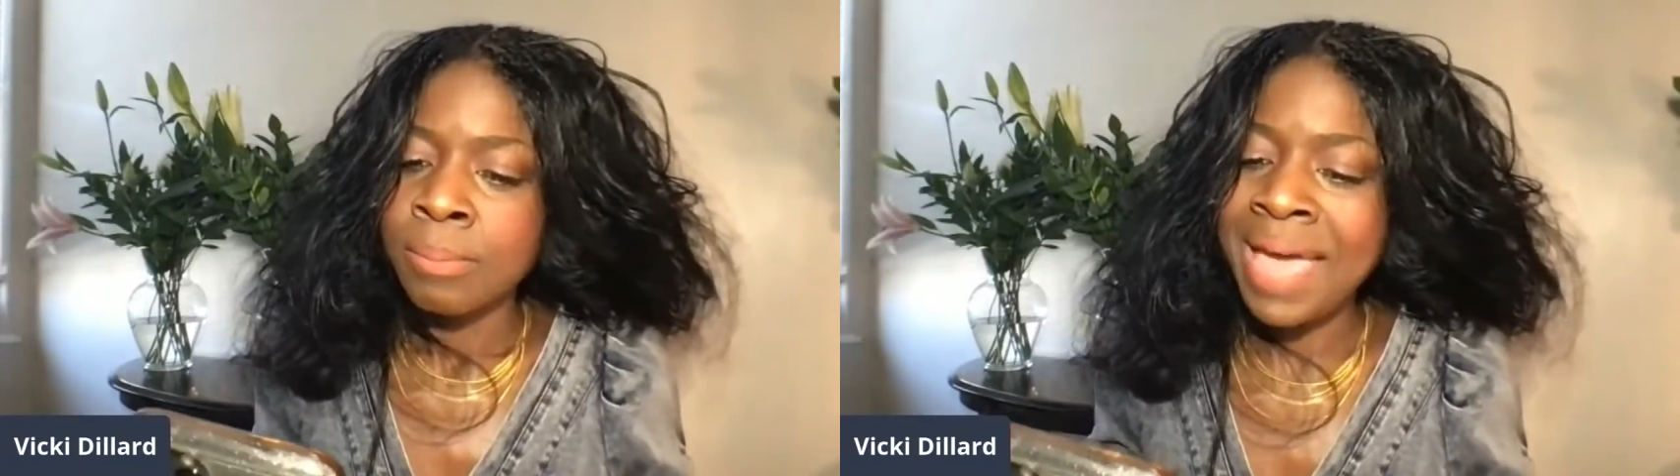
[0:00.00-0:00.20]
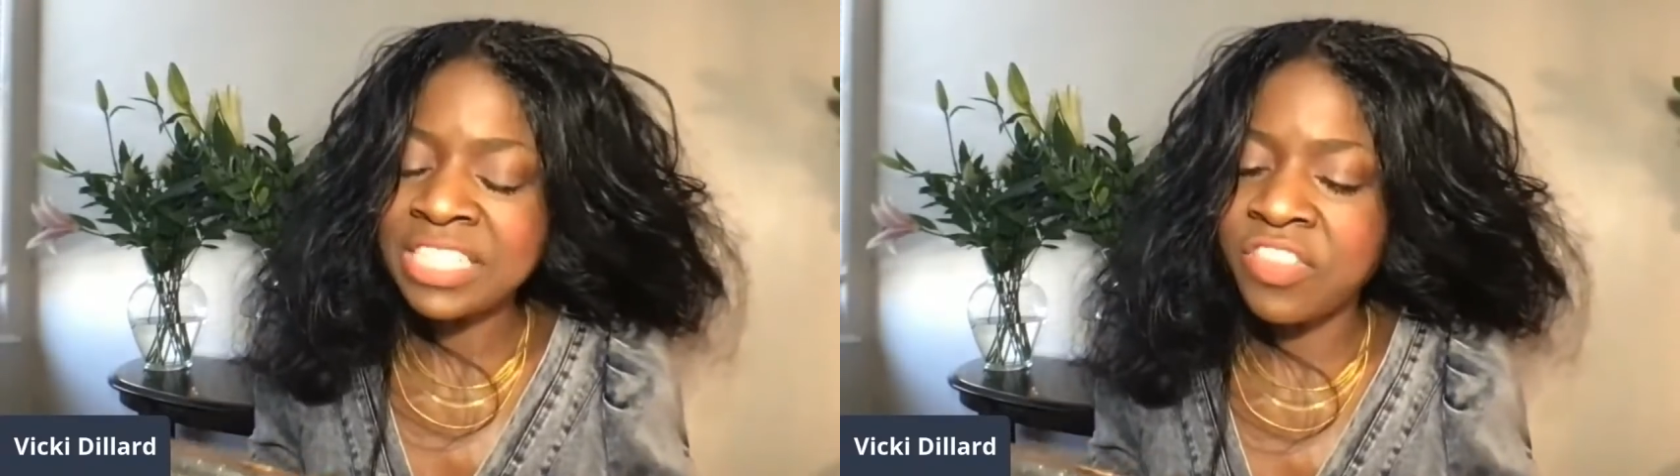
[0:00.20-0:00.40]

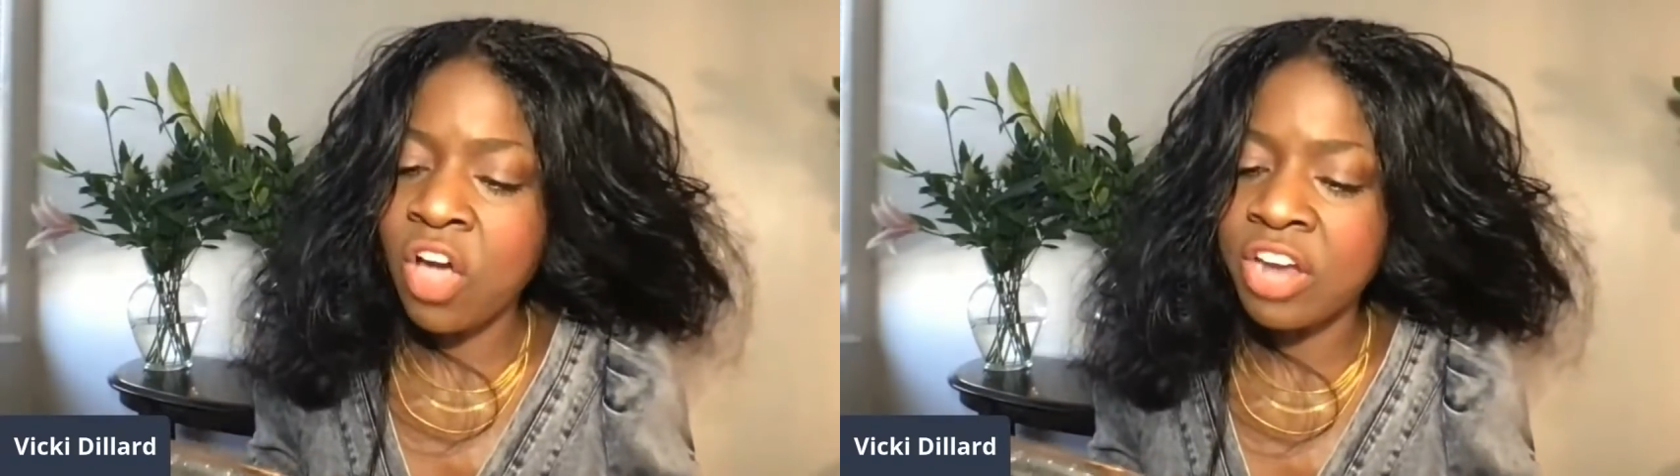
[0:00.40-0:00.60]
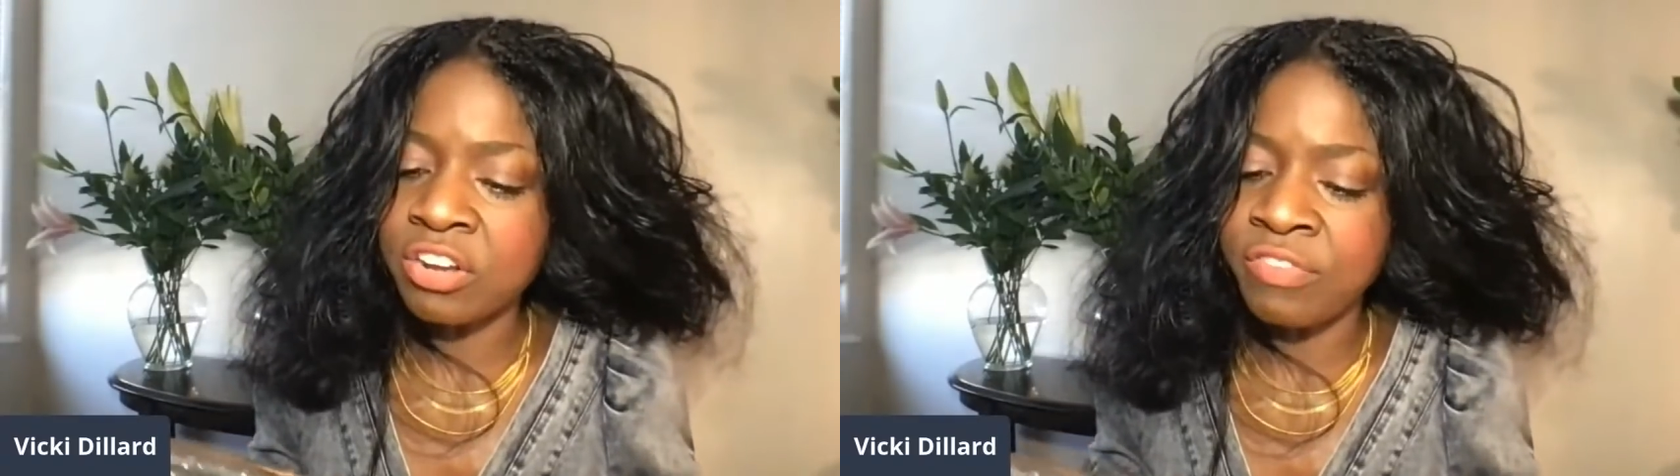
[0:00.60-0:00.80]
Back to
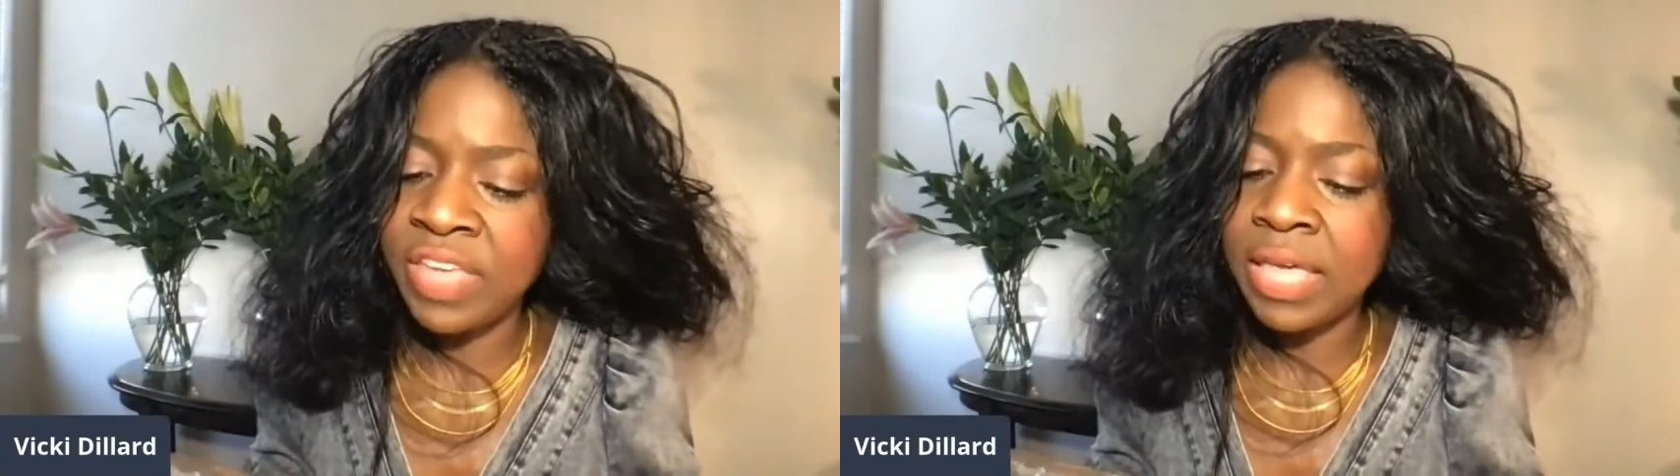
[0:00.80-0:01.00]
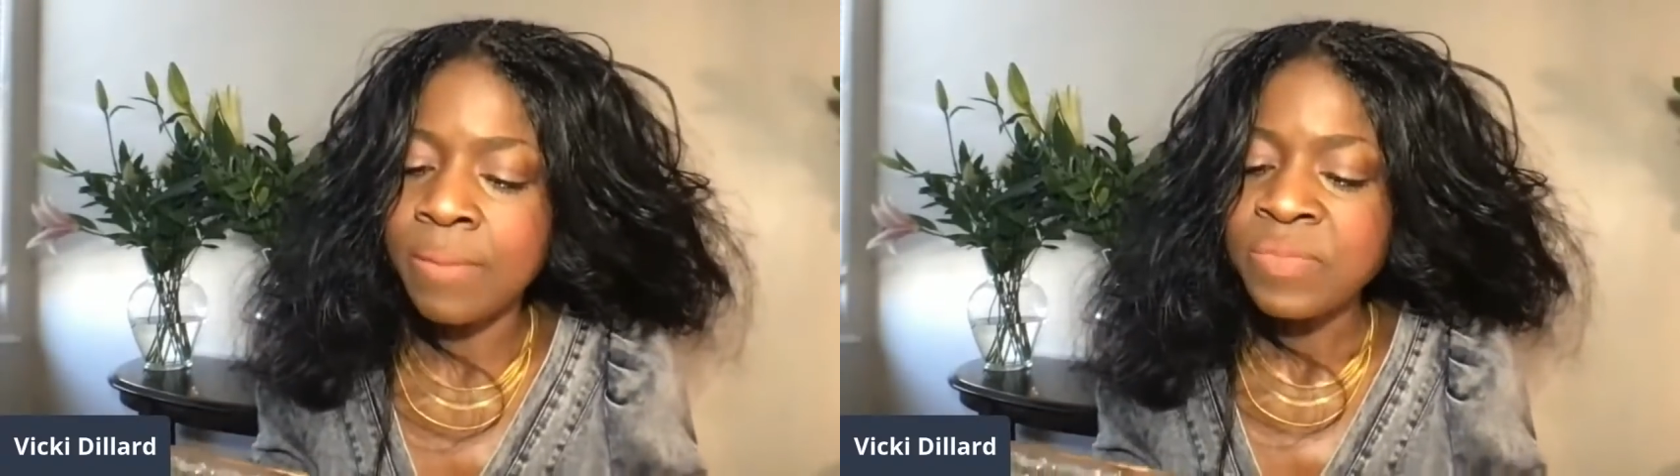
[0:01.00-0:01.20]
the article,
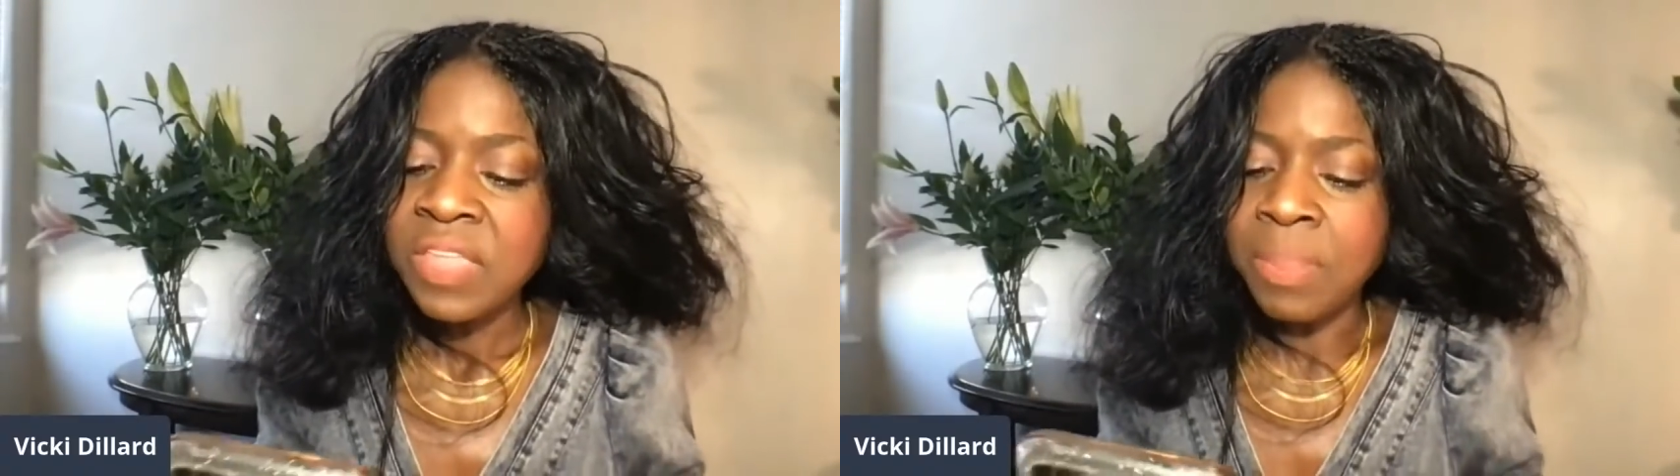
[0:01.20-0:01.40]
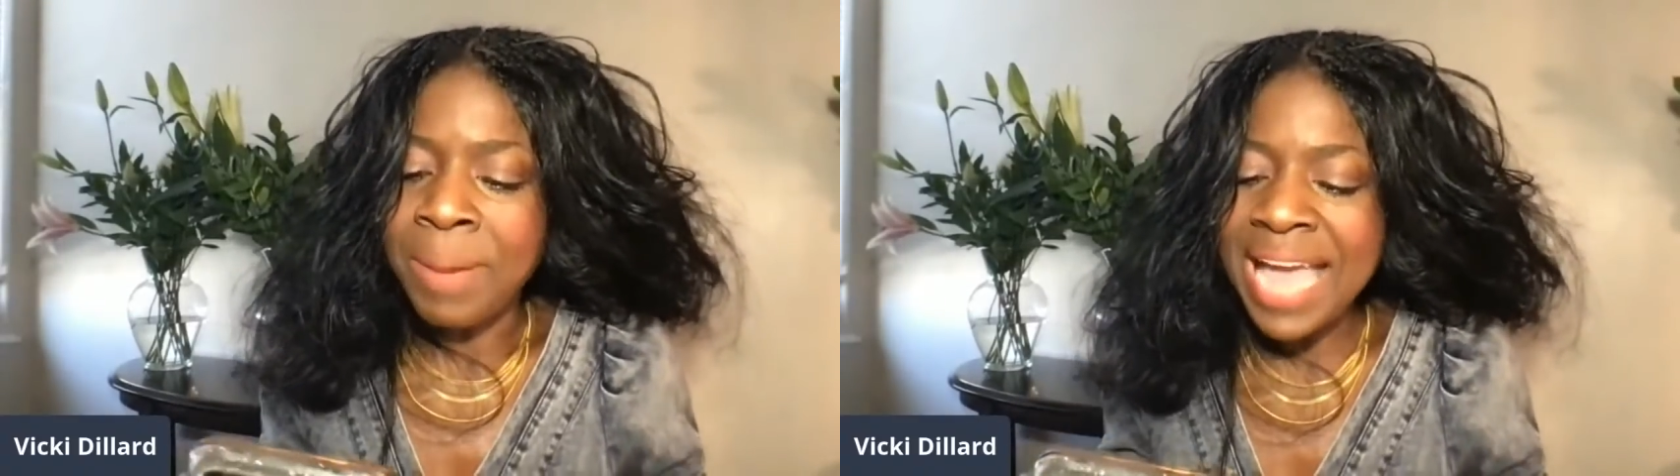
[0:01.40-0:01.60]
Vicky.
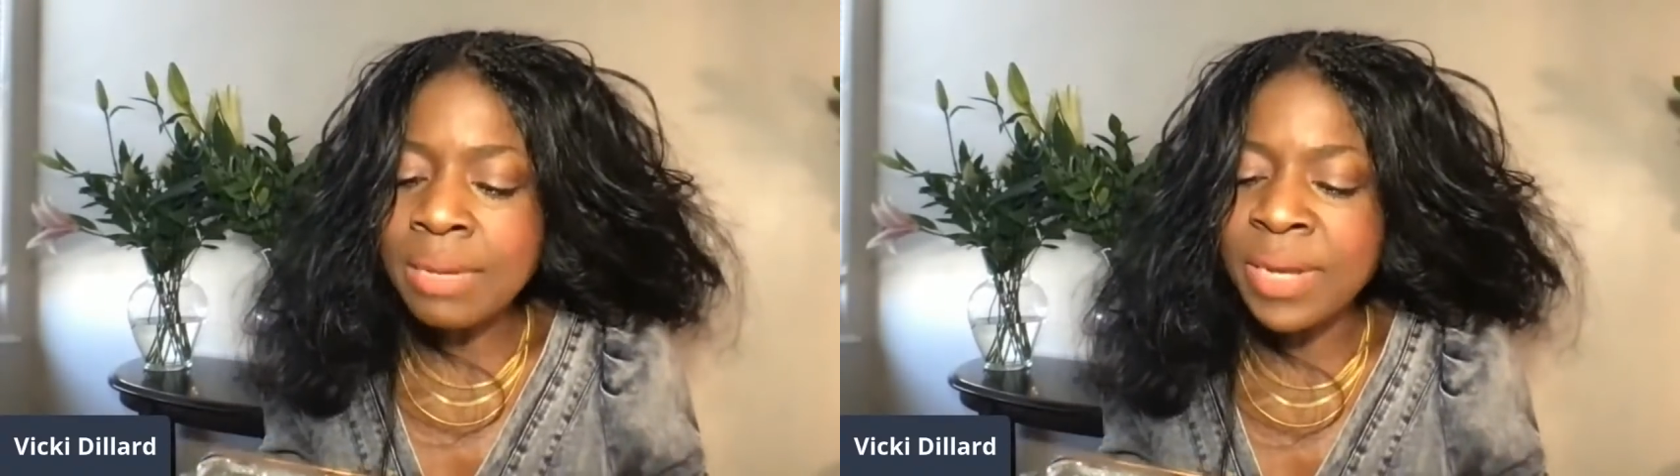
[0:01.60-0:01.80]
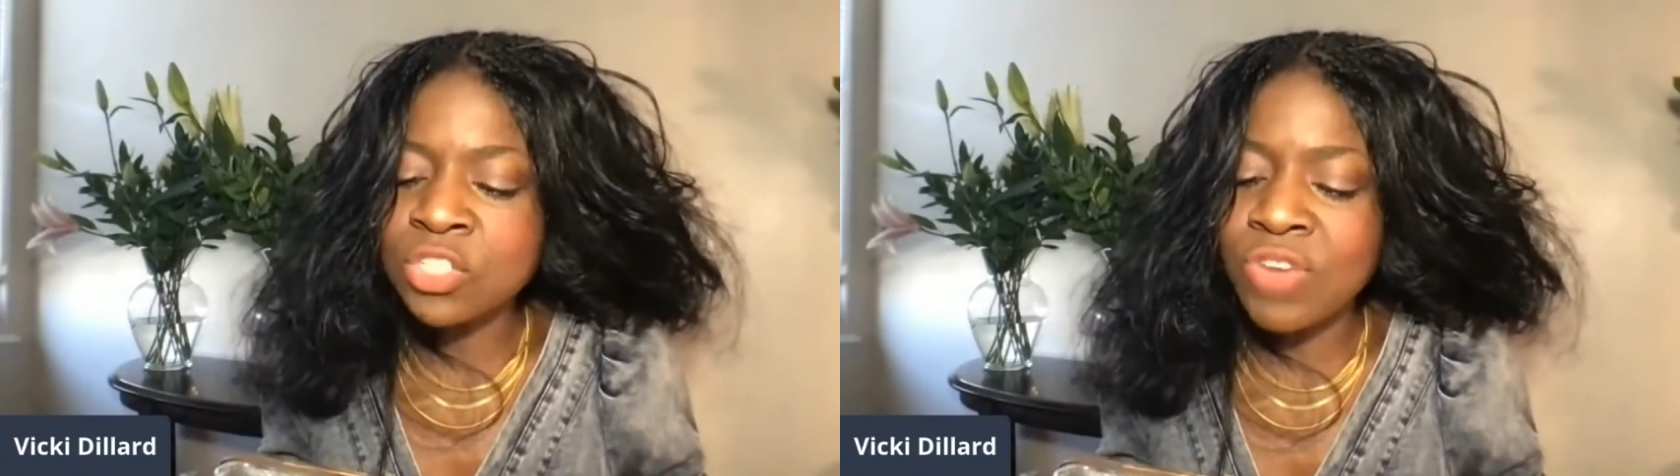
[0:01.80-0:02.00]
The
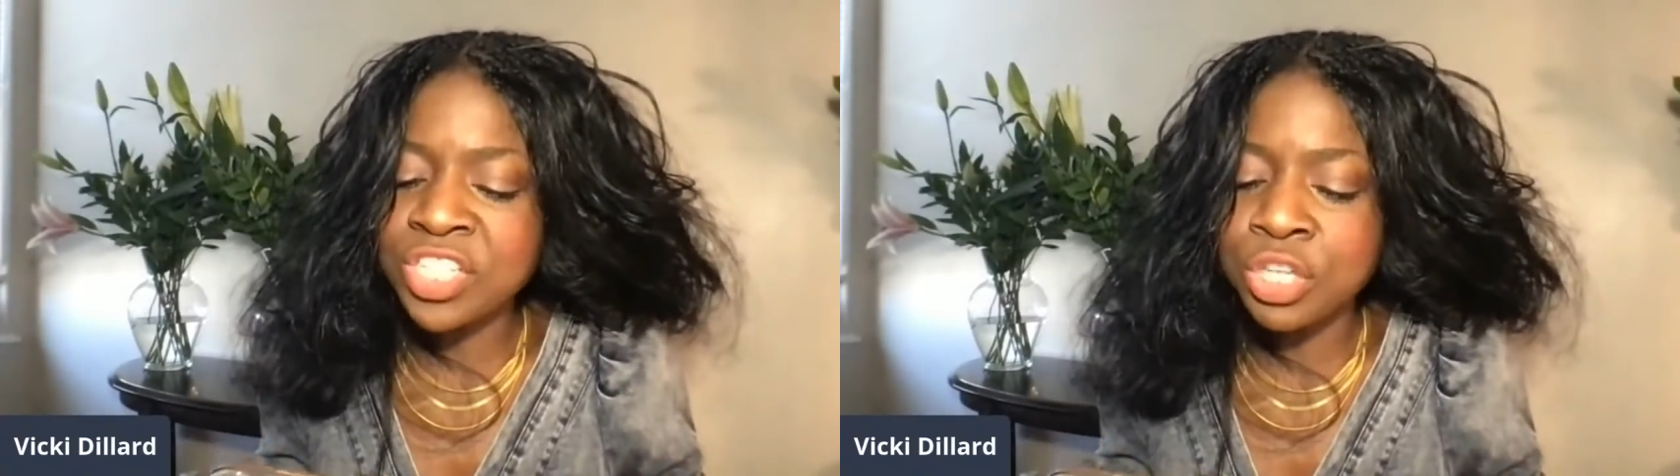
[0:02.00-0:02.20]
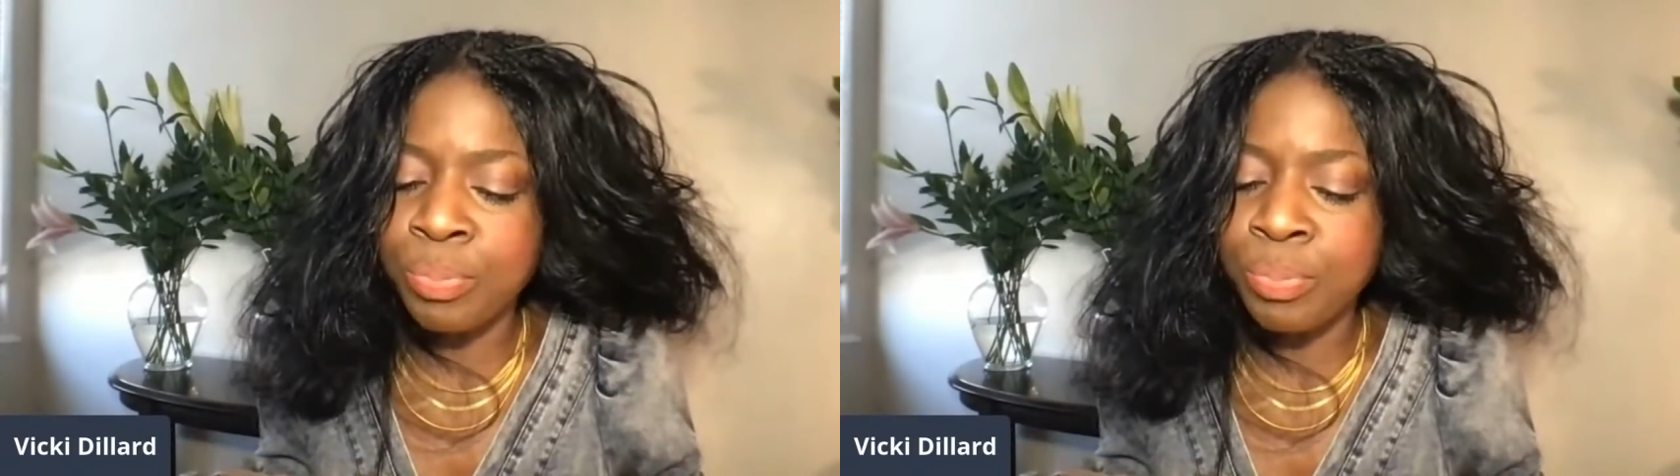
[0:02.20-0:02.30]
Biden administration